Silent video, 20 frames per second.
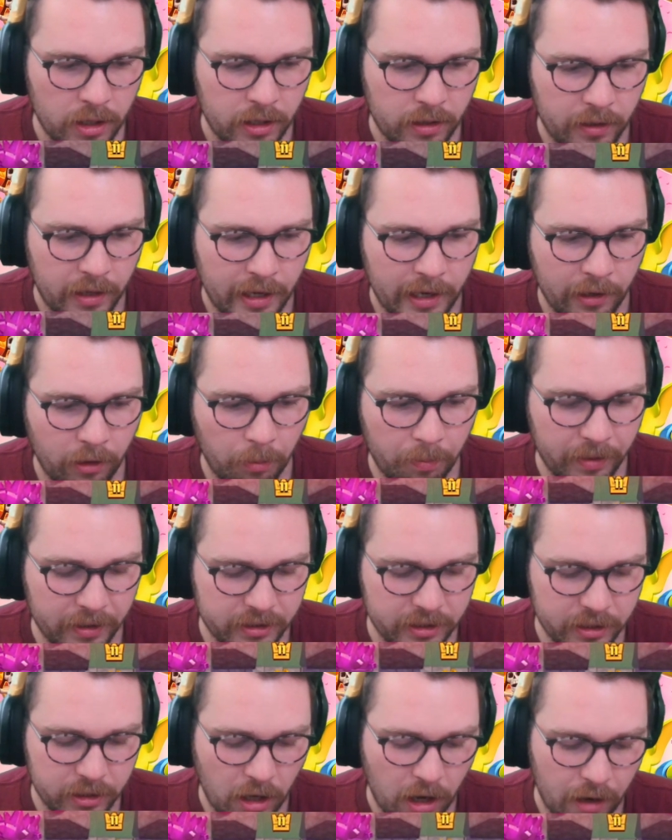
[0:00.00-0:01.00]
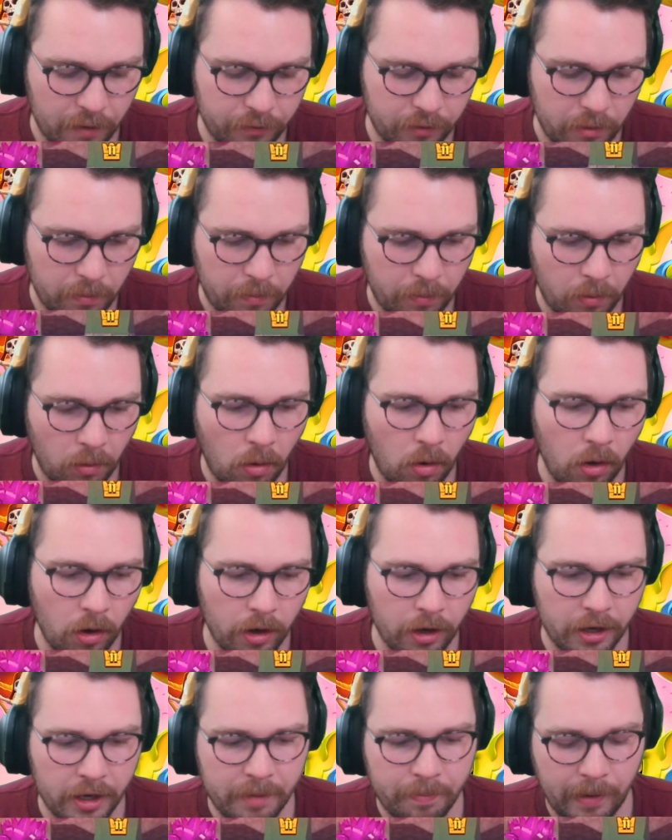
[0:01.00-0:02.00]
Okay, Little Prince is off the
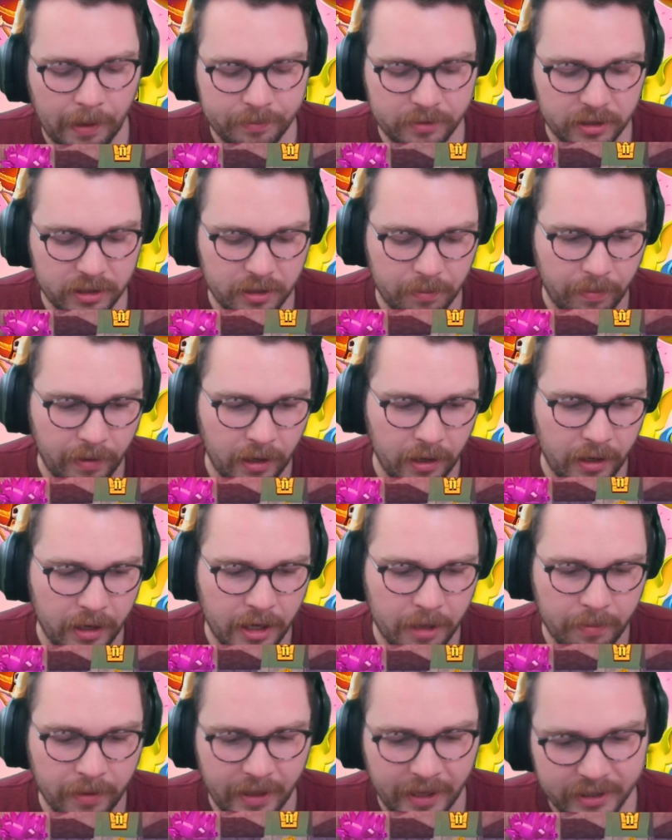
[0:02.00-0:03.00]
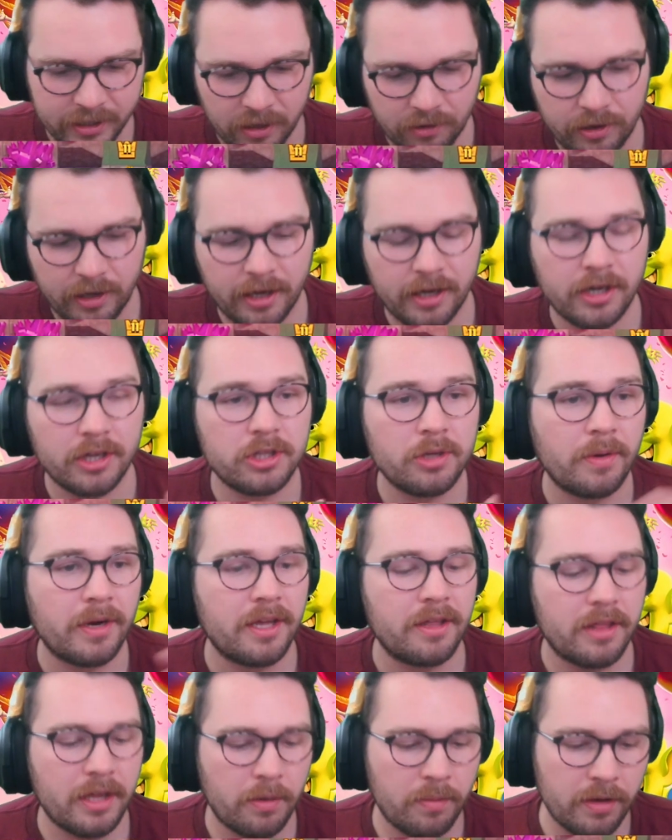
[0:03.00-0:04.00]
board. He pops his ability, but that's not really gonna do
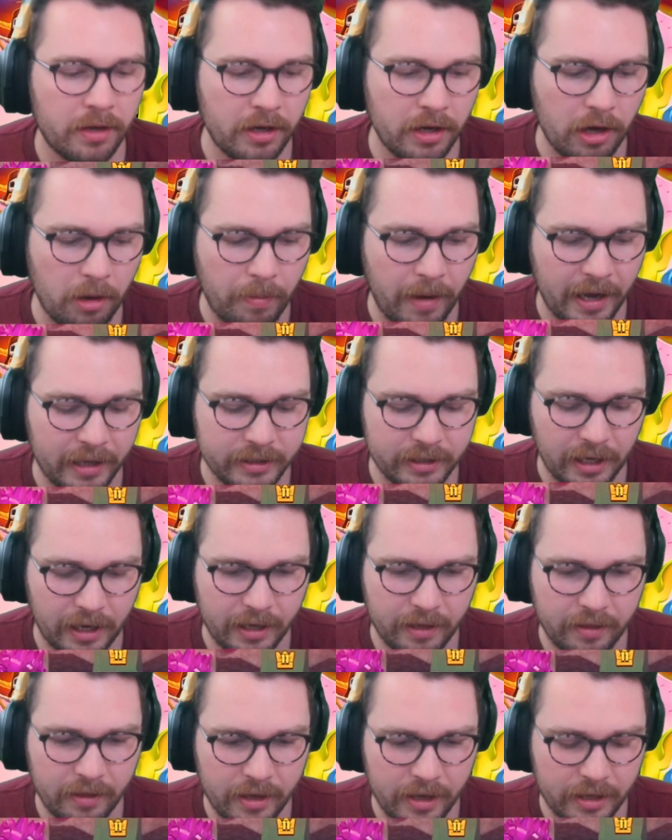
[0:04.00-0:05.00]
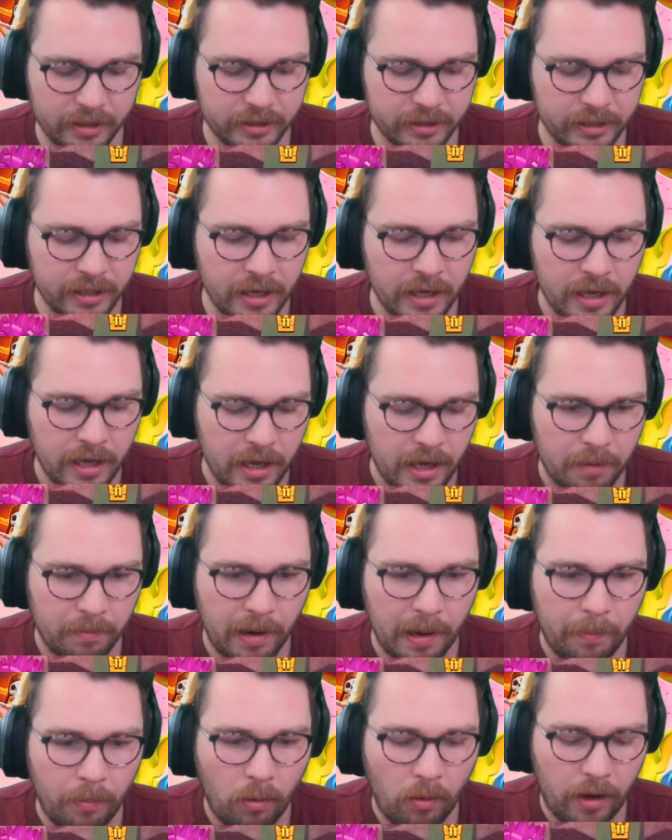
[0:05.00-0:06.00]
anything. We can go Bats like this.
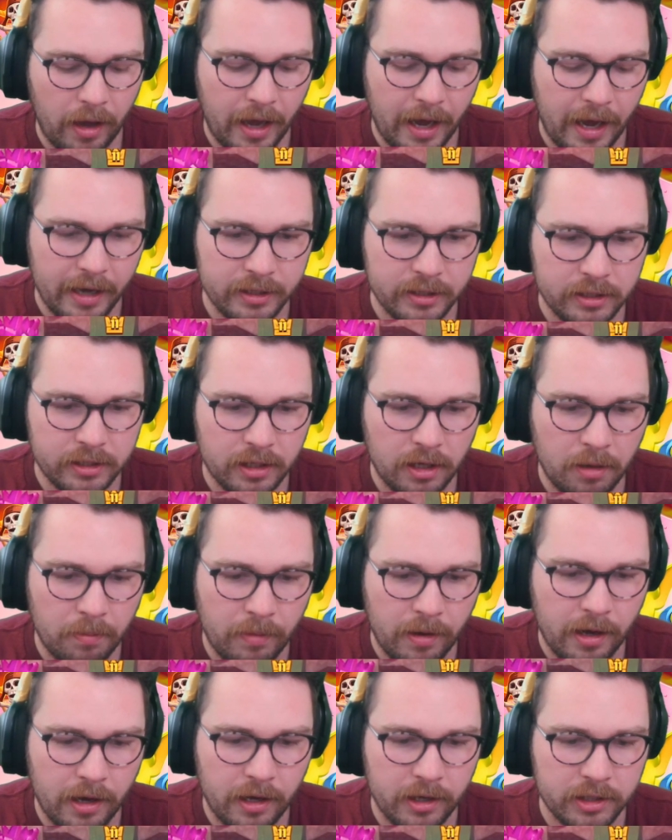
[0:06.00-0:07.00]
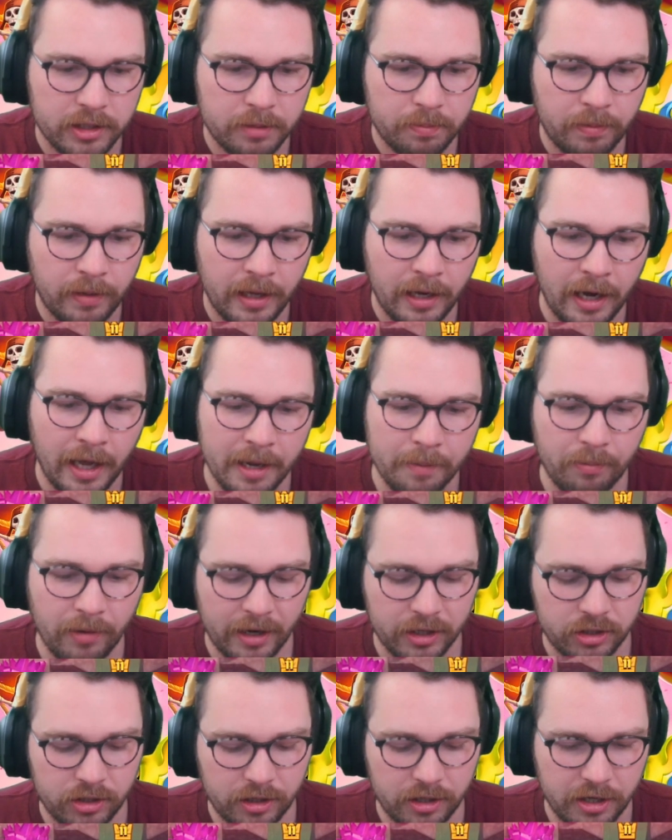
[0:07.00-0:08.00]
My boy has some split lane
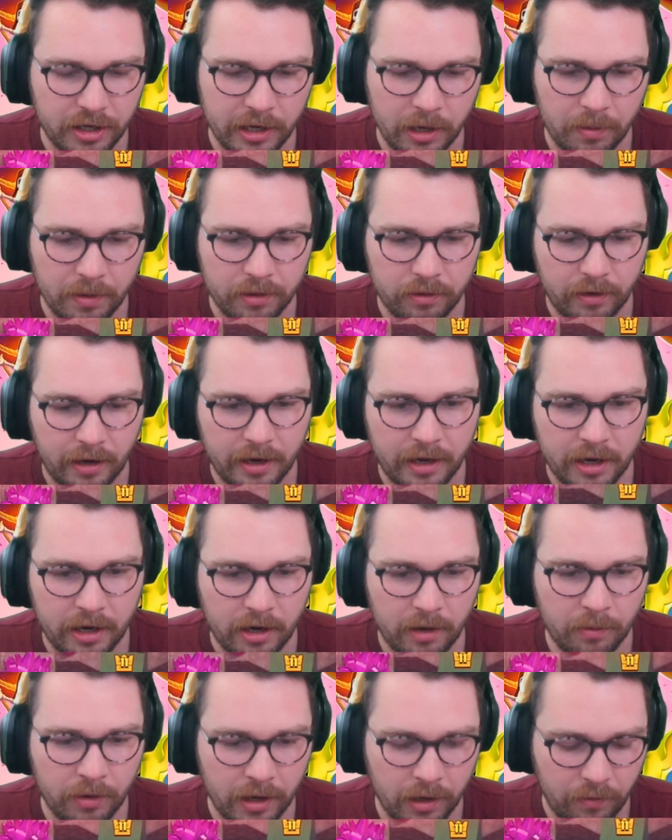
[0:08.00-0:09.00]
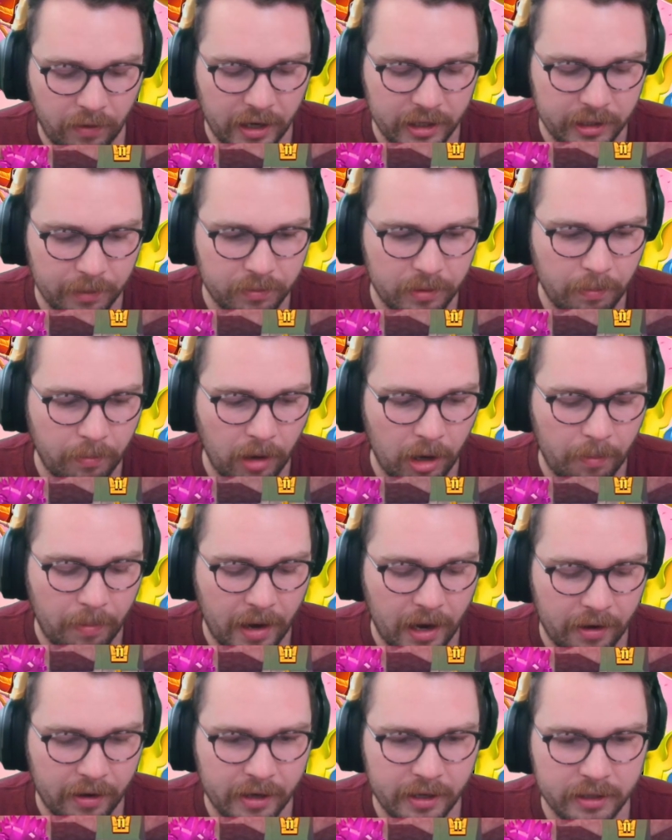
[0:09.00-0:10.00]
pressure to deal with right here. We're going to rage up the
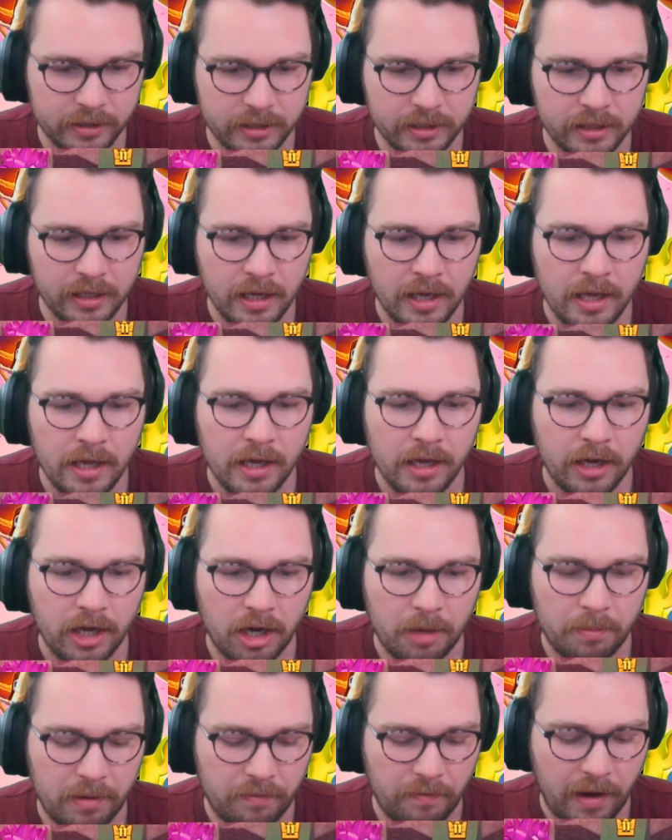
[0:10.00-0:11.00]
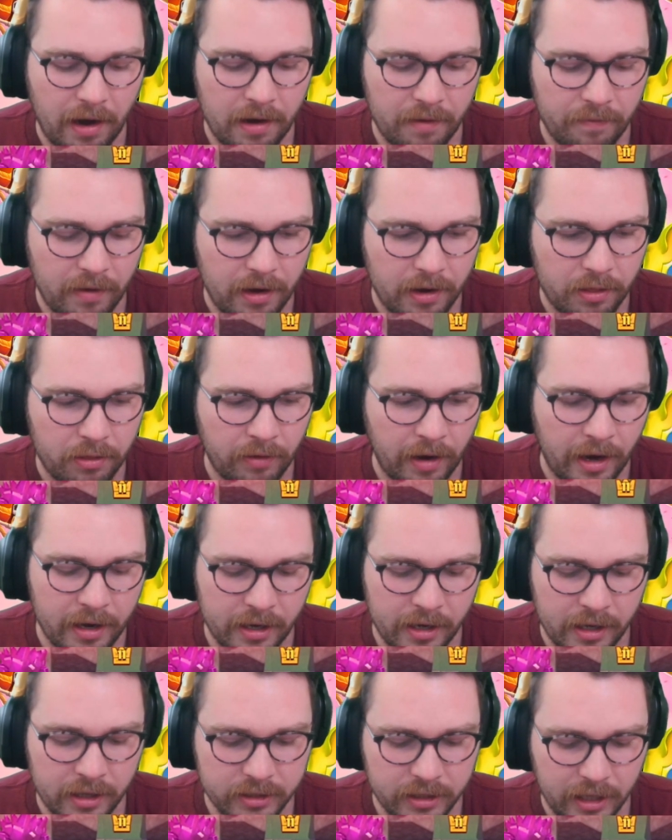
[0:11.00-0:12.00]
Barbarians. Going to be very, very
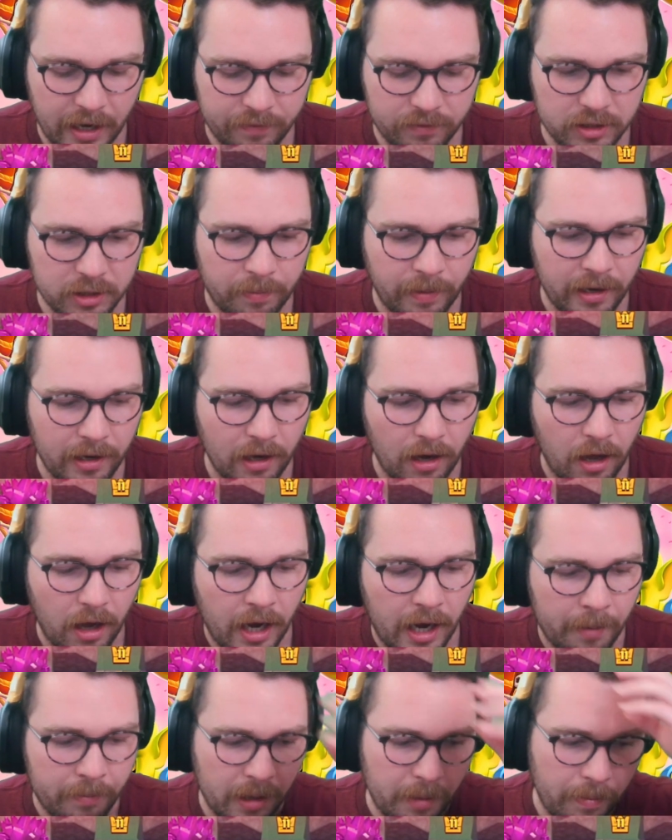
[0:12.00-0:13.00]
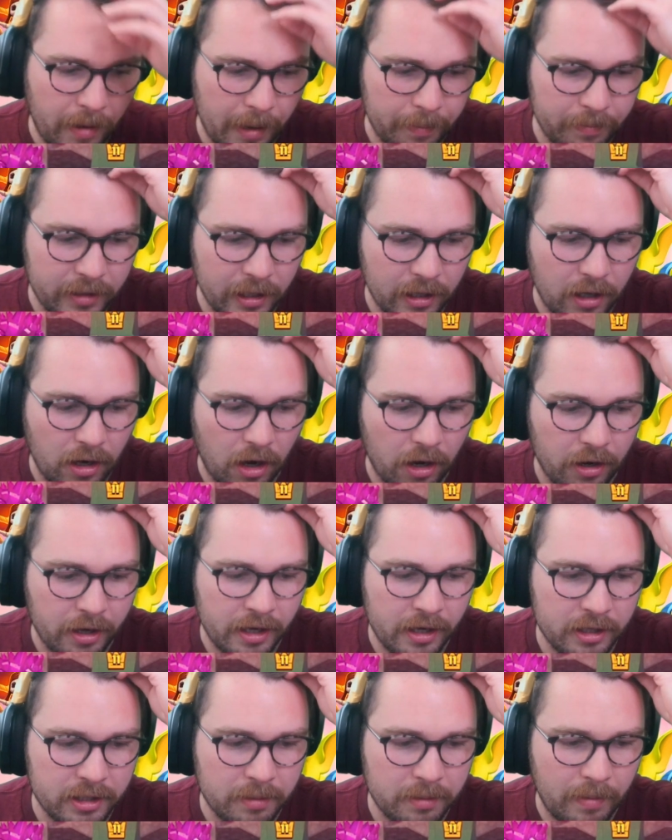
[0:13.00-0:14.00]
threatening. He's going to have to spend a lot. I'm going to pop the
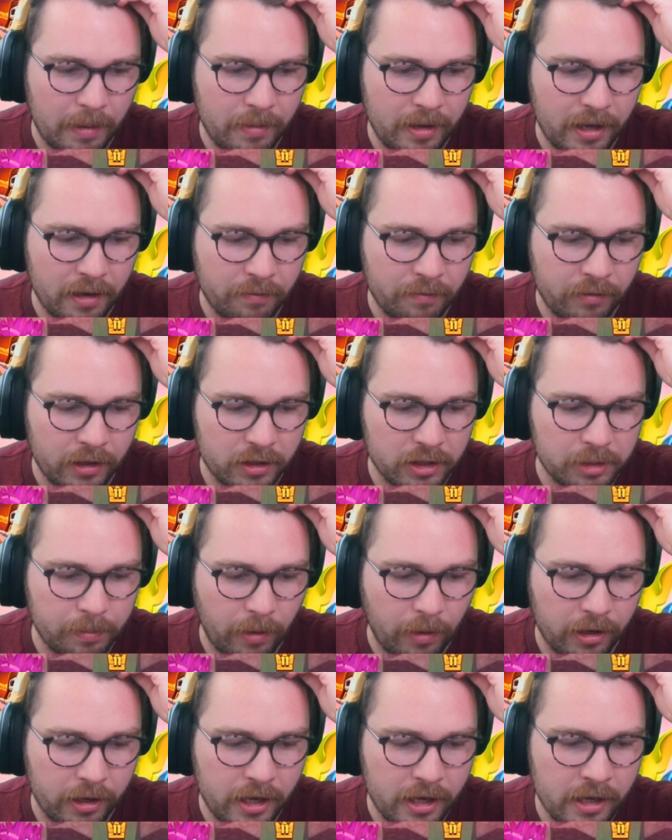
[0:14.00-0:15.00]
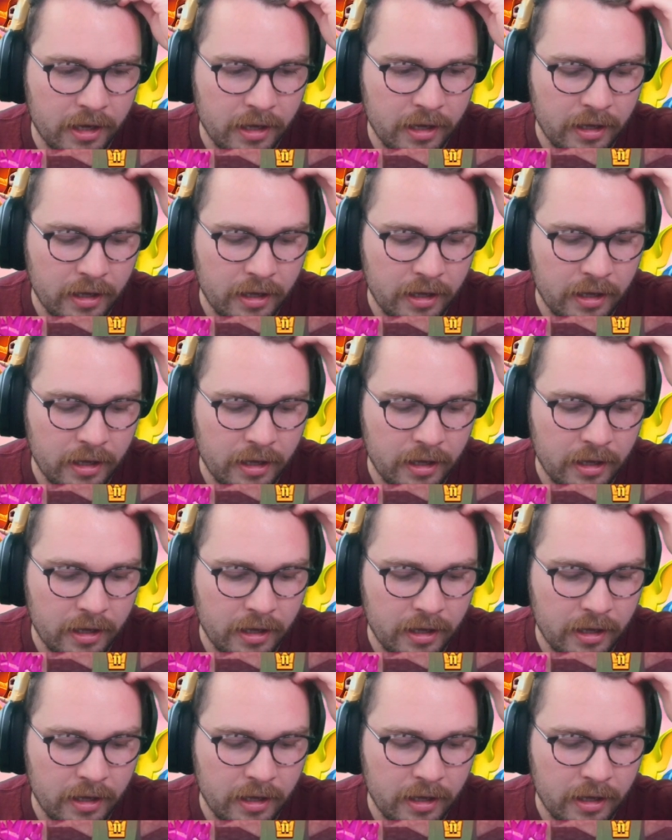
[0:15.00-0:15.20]
Guardian to maybe get in front of the Sparky.